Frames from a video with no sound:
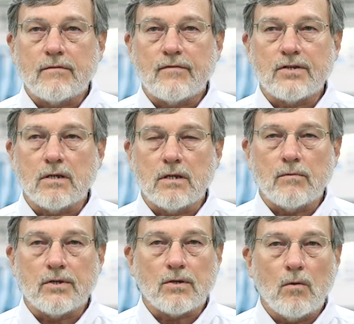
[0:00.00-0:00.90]
the facility
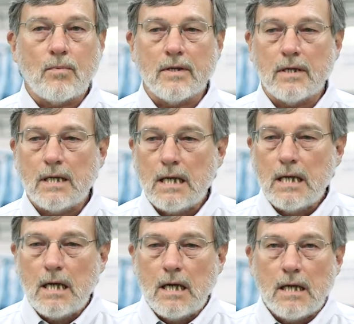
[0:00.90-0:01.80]
was open,
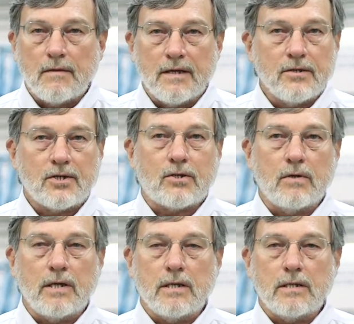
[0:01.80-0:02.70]
the
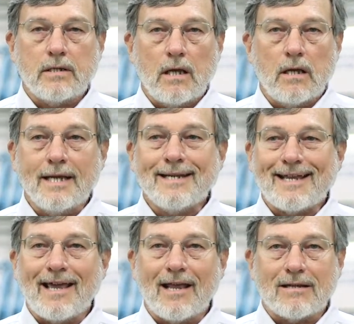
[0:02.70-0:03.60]
industry uh,
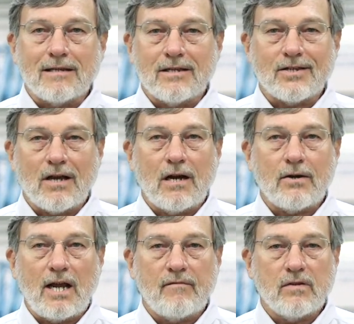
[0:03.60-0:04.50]
indicated a
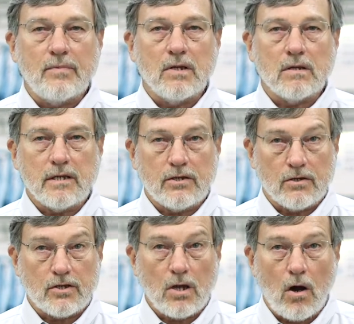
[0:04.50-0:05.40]
desire to have the ability
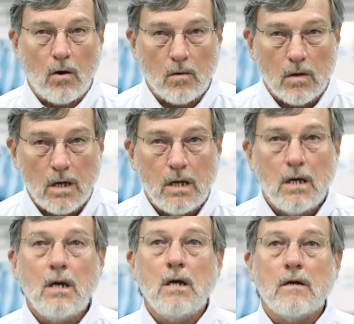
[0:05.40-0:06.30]
to tow
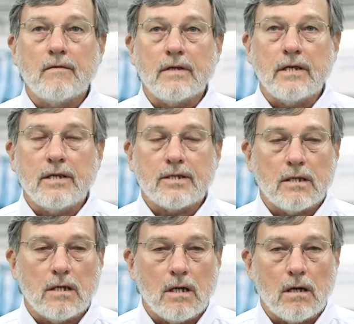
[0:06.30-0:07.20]
these
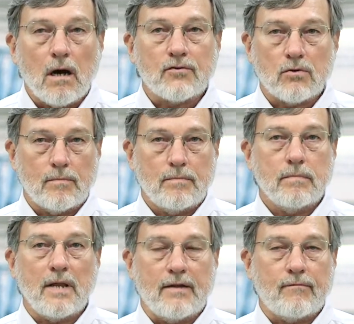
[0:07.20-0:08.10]
uh, offshore
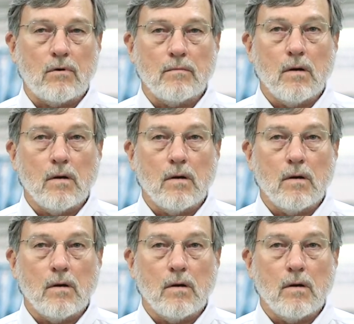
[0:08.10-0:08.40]
platform